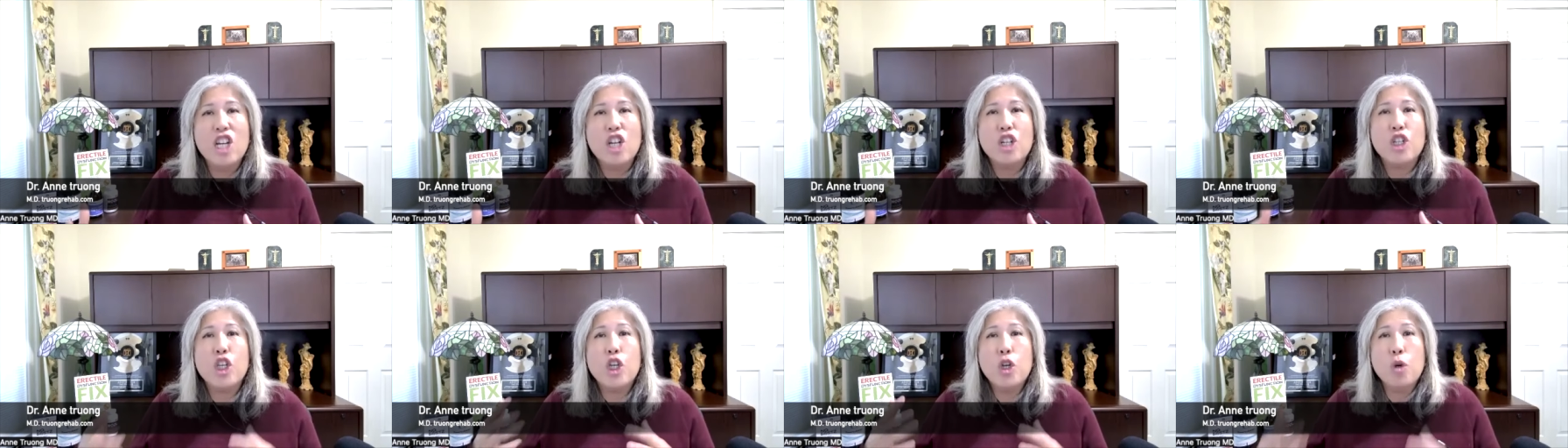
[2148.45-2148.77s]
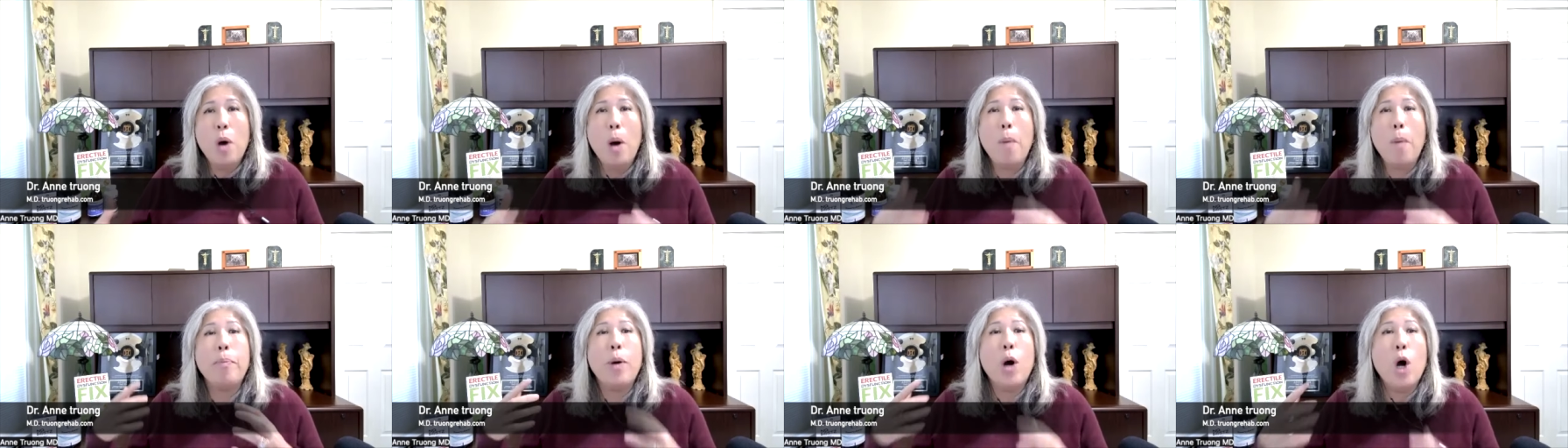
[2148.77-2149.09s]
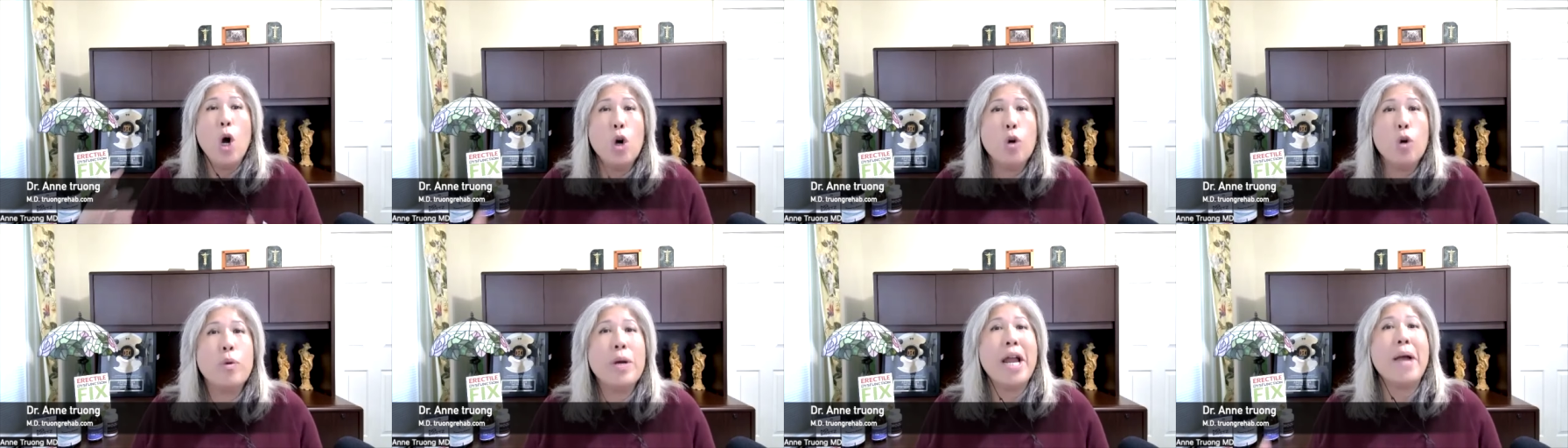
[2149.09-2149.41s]
you are
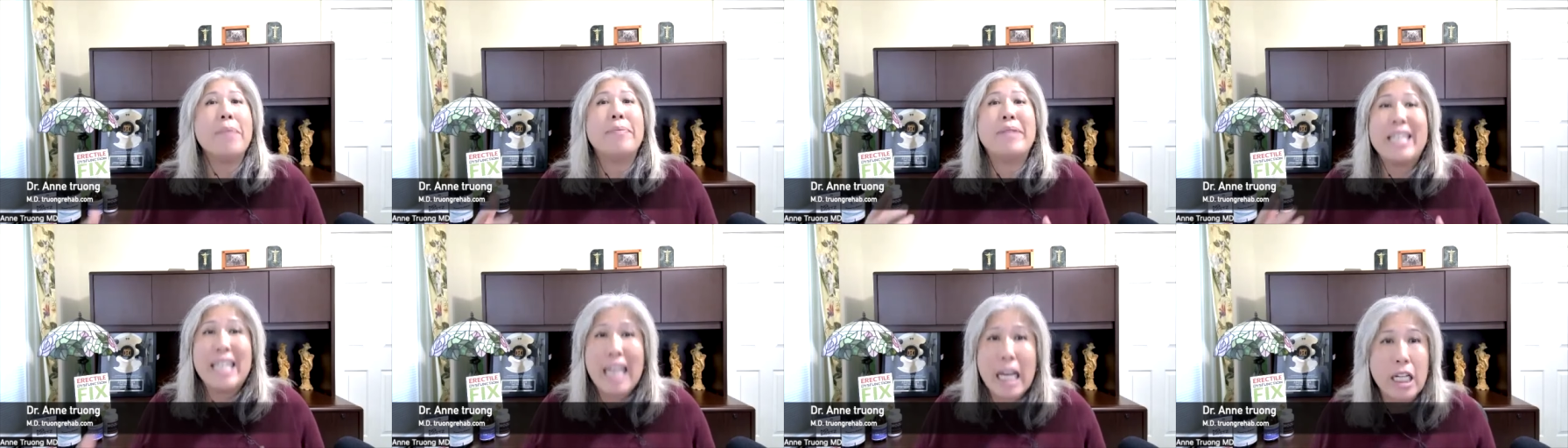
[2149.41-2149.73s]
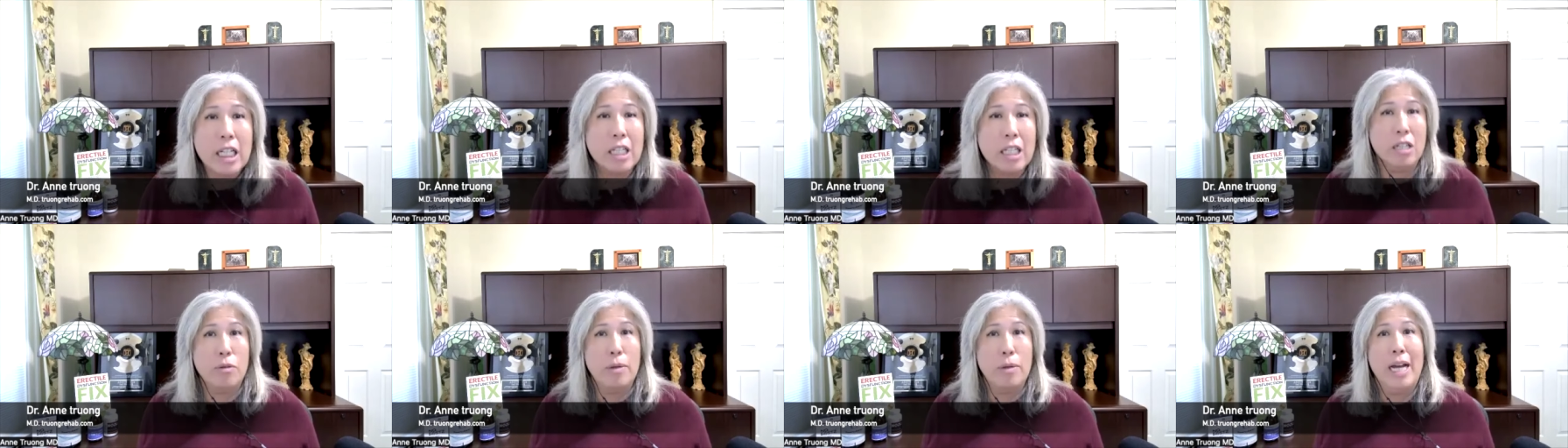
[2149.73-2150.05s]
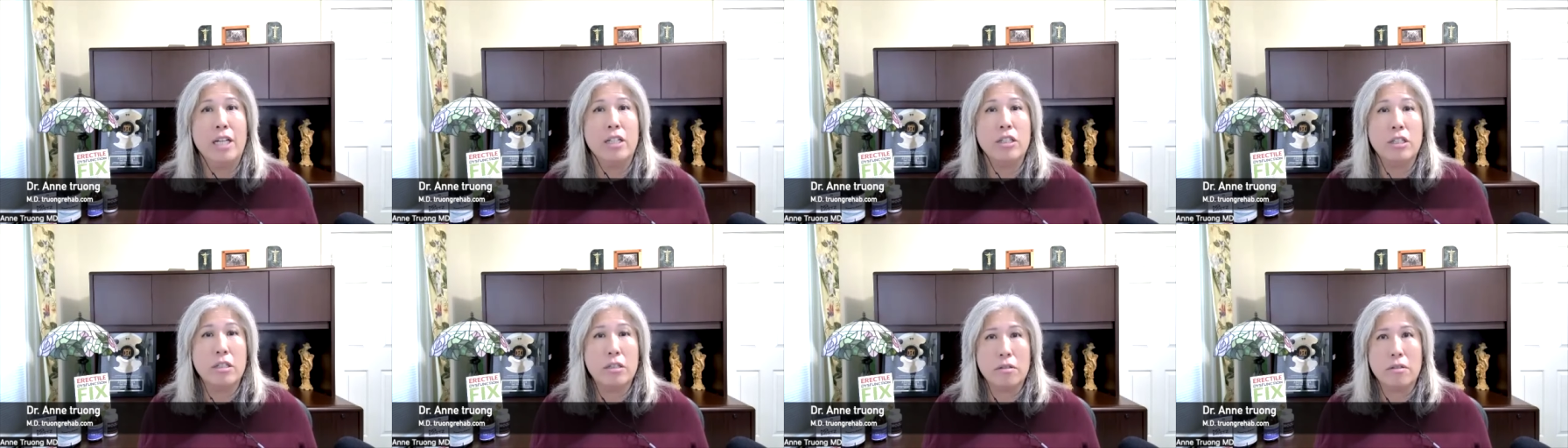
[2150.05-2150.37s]
programmed to get an
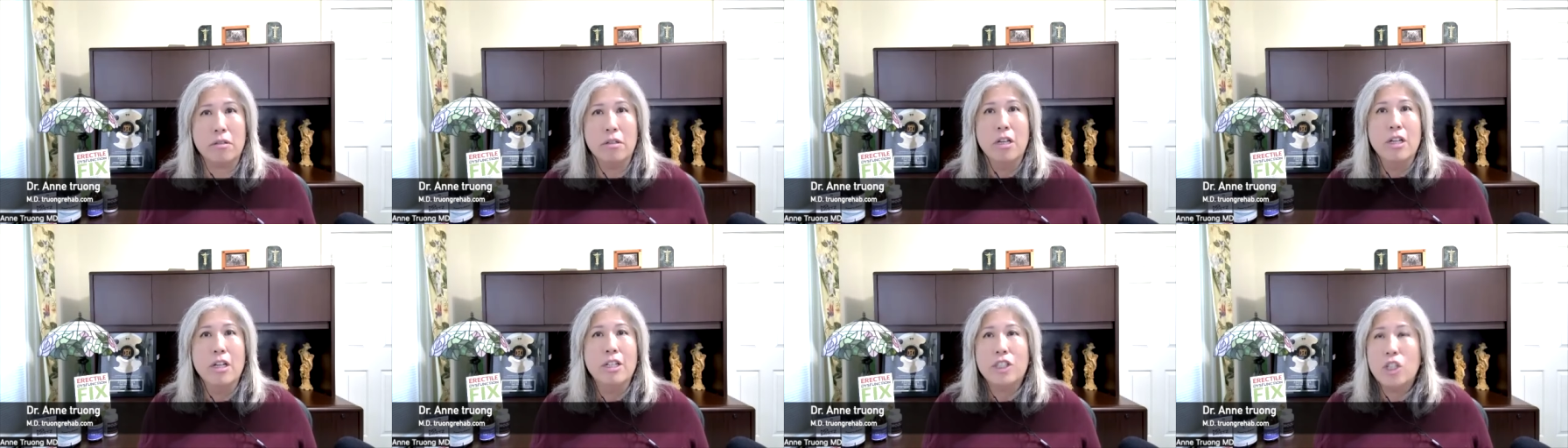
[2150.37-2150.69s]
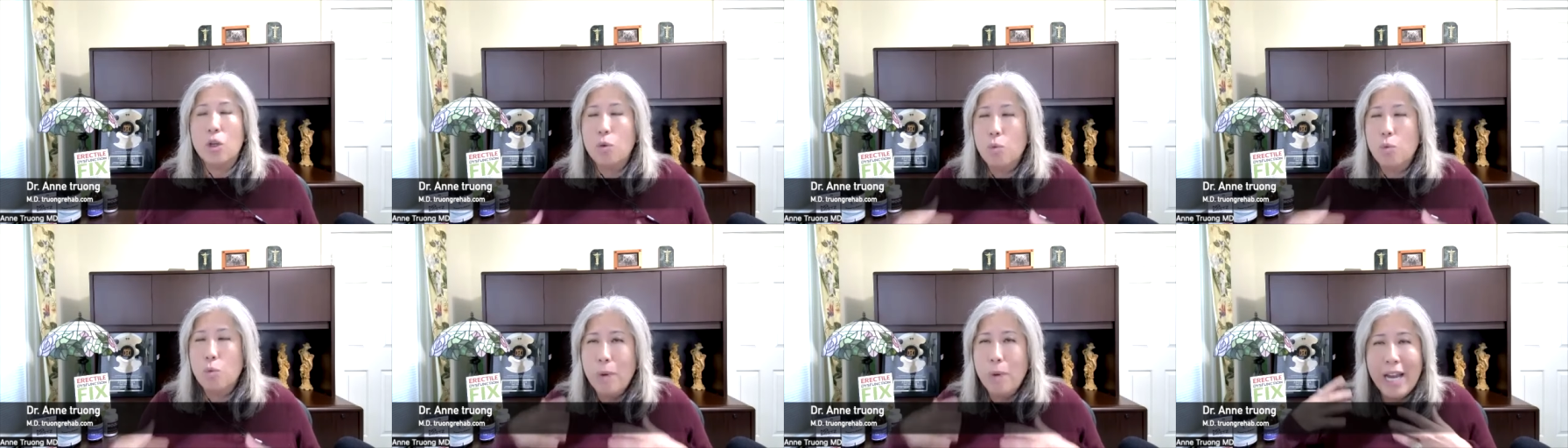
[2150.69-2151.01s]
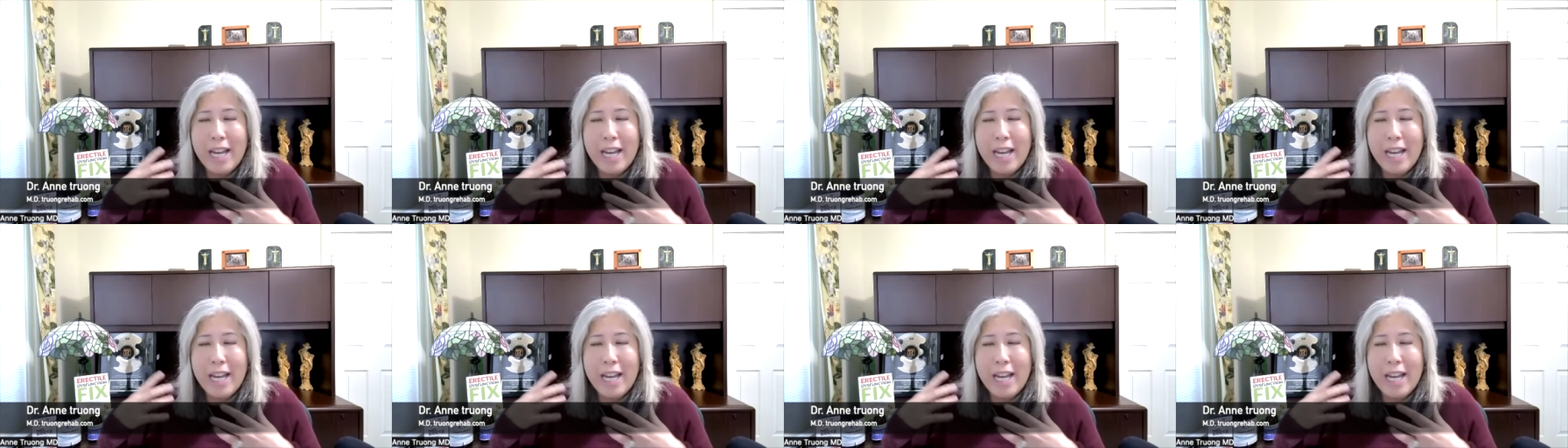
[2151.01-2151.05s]
erection the mm-hmm.